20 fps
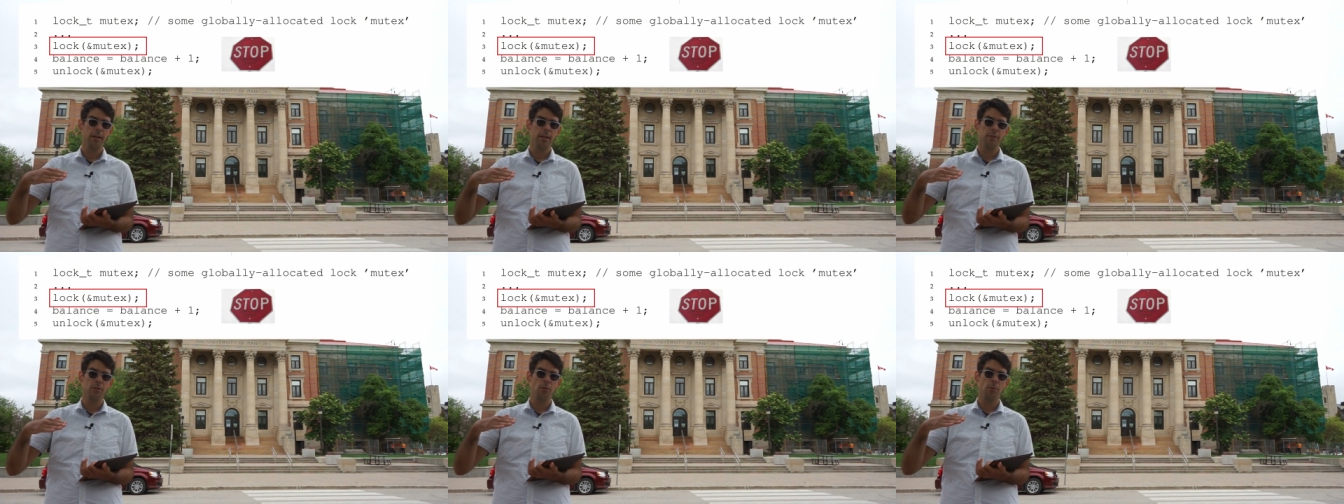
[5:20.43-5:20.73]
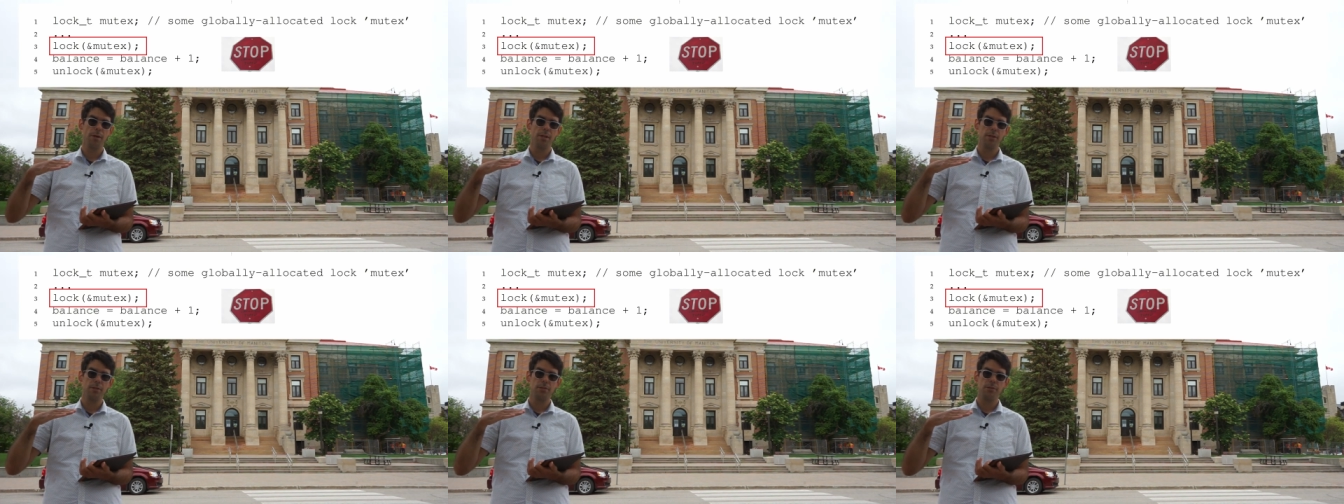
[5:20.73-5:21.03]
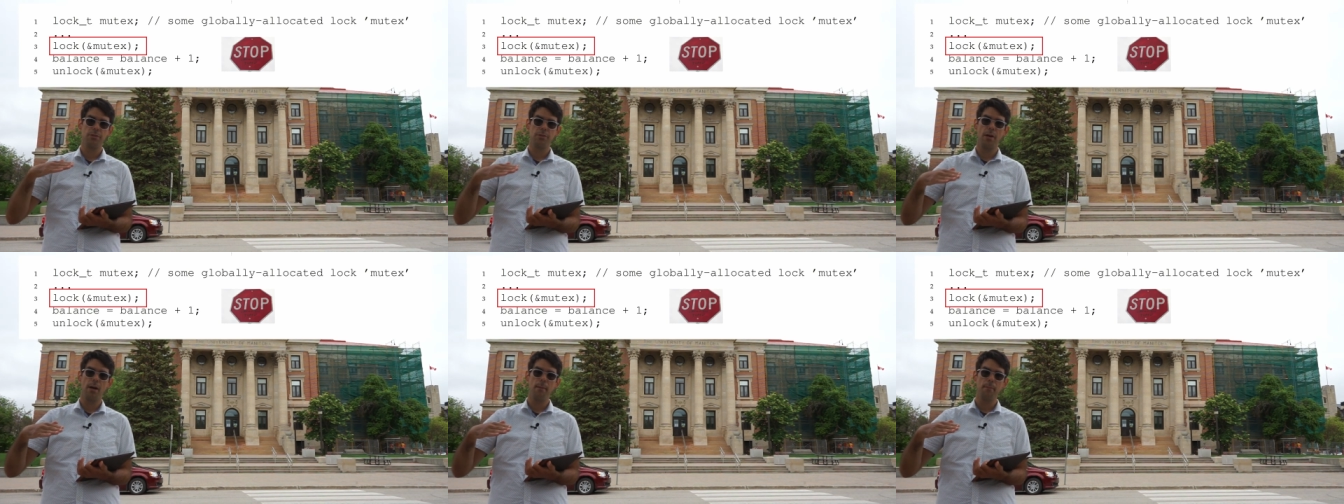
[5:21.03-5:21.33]
It's going to
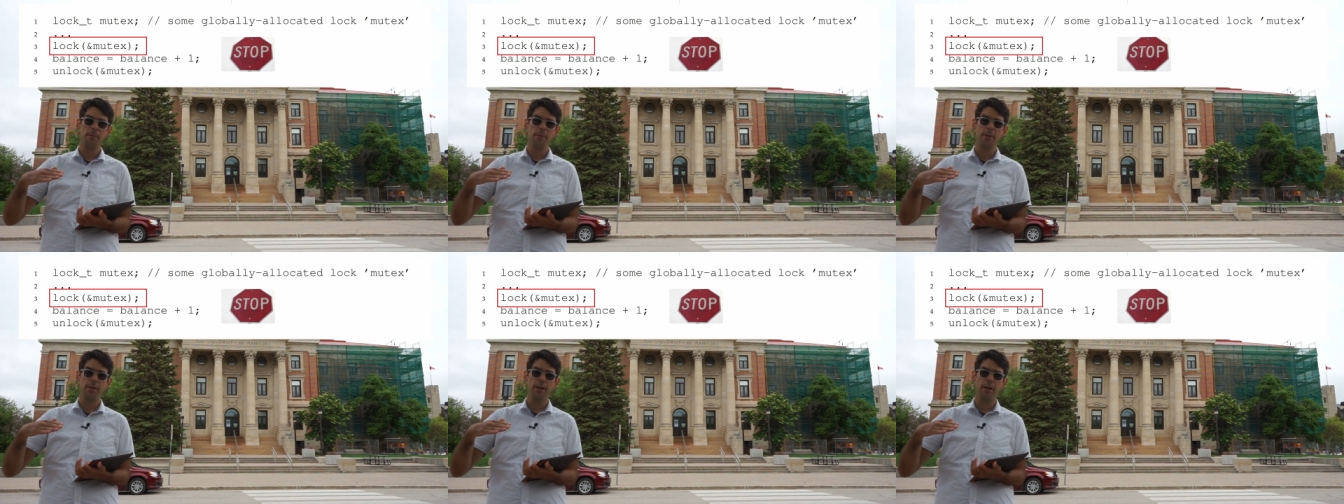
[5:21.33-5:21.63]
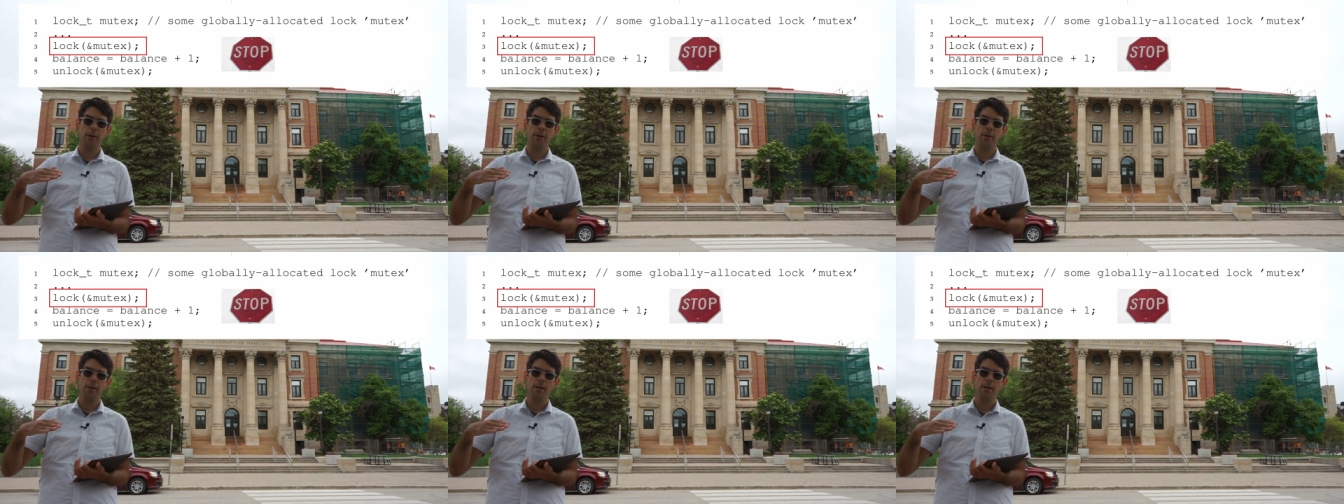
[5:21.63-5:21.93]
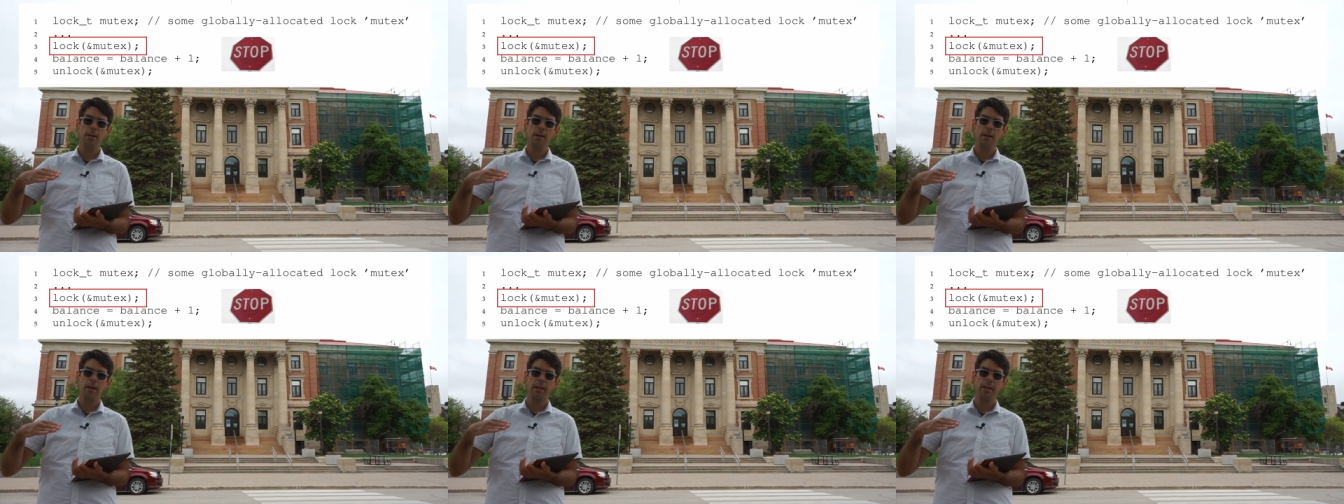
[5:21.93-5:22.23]
stop there,
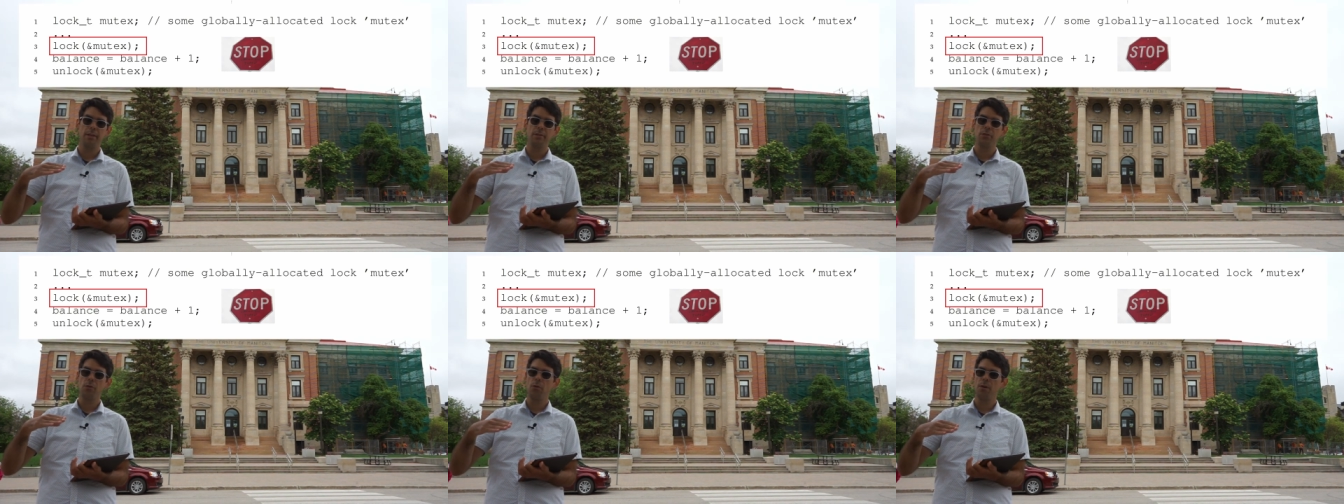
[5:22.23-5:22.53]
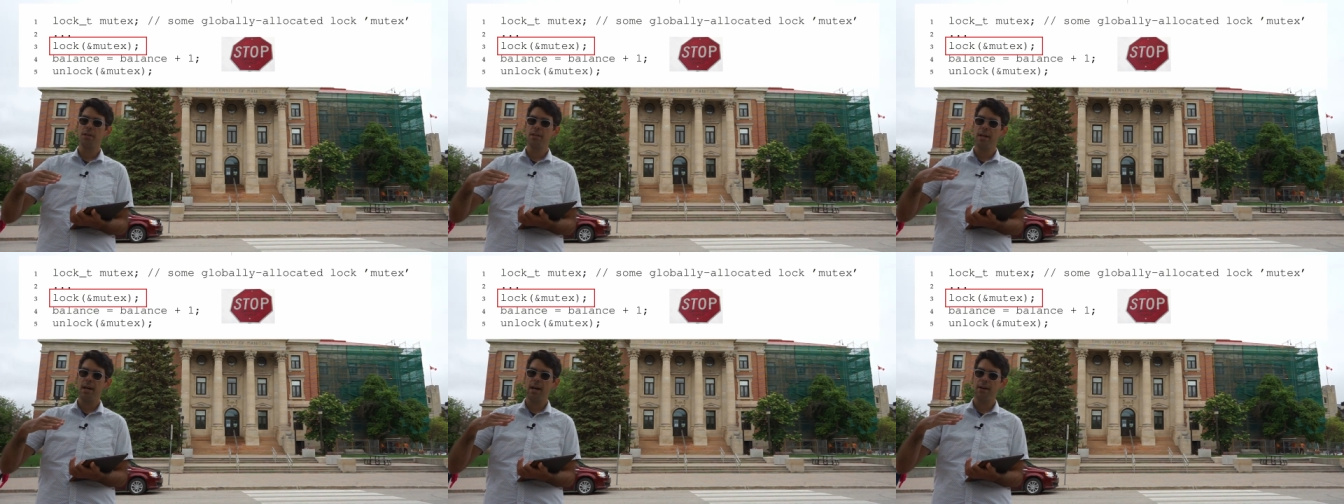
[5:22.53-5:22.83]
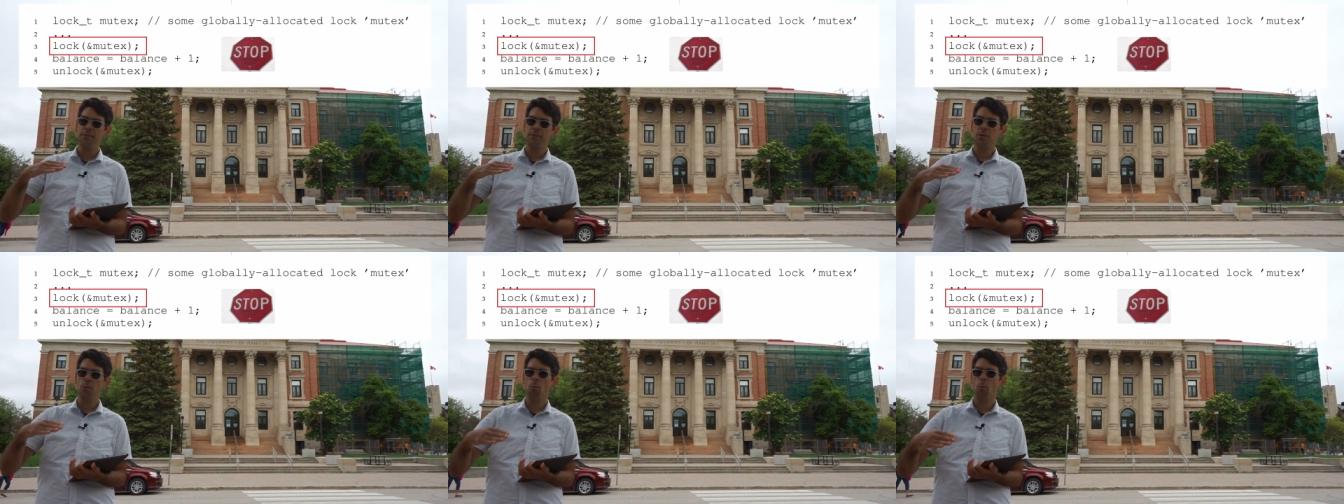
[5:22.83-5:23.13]
and it's going to have to